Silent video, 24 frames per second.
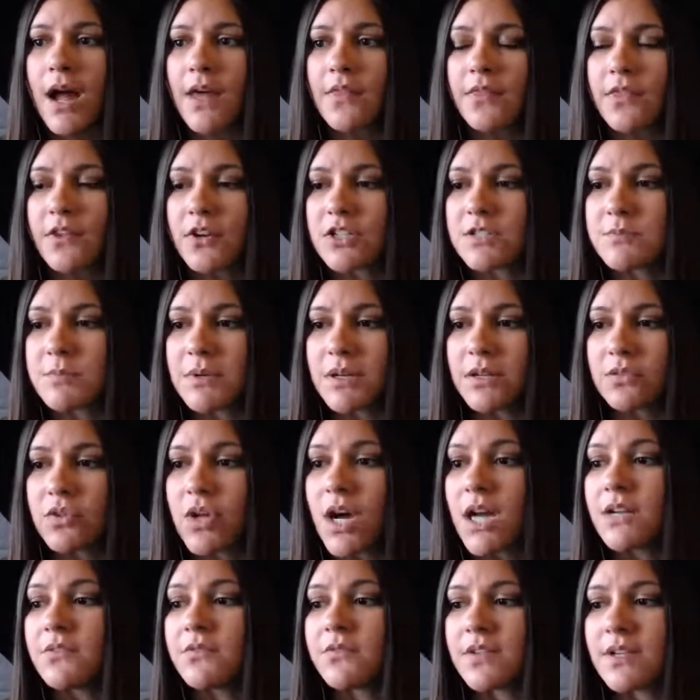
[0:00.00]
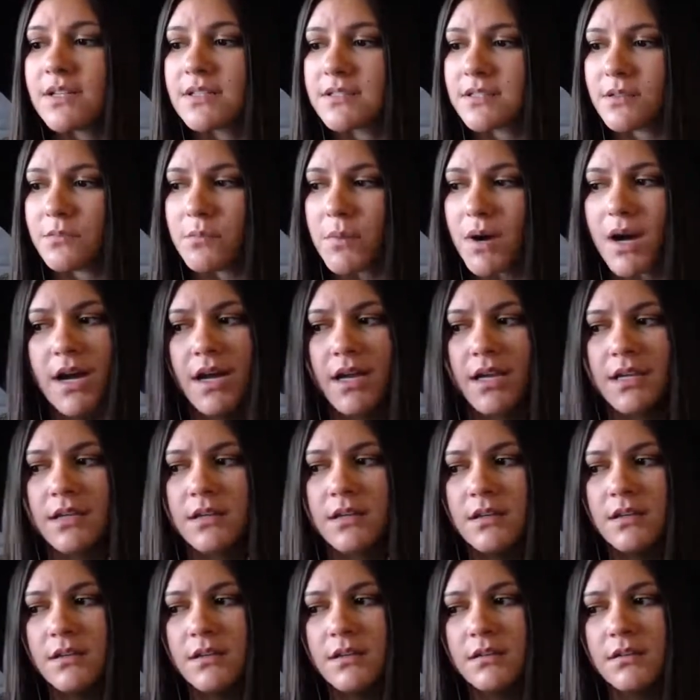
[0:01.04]
There's been a lot of things in my
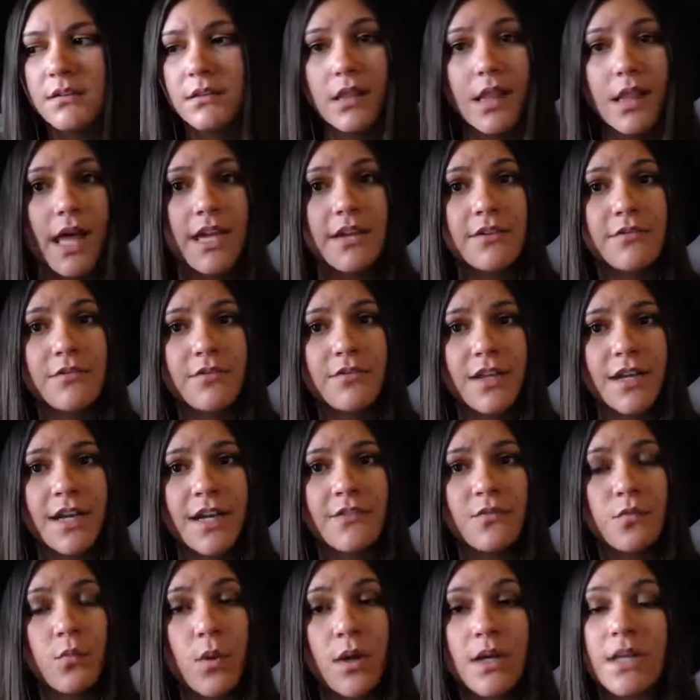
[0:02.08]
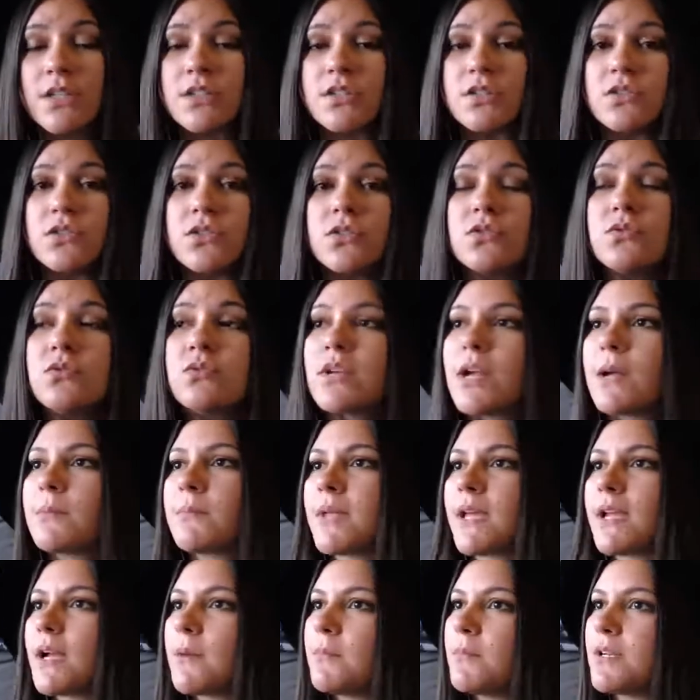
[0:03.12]
life that I've wanted to do, and I'm
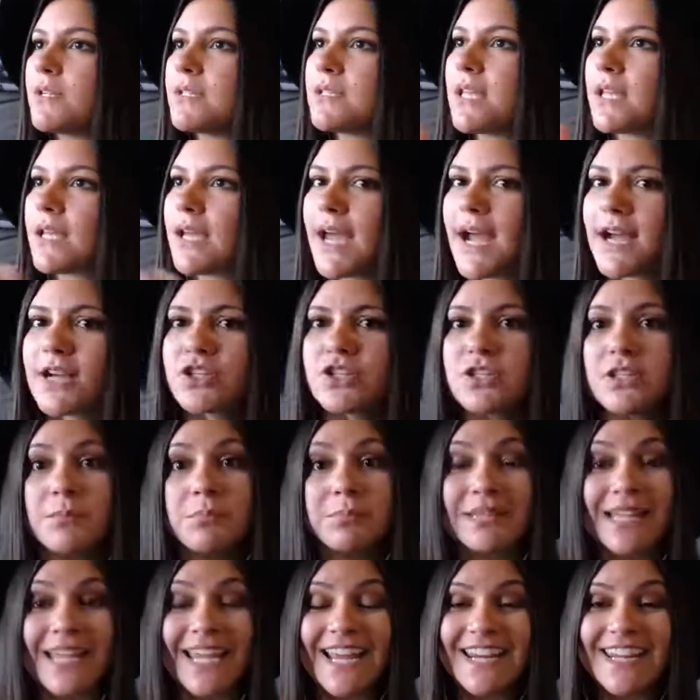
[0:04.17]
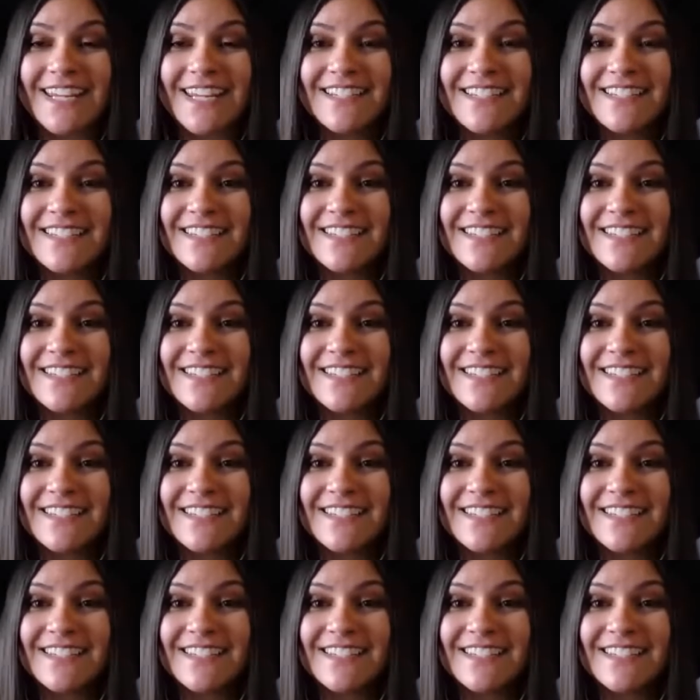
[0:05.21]
like, I'm going to take action to plan it,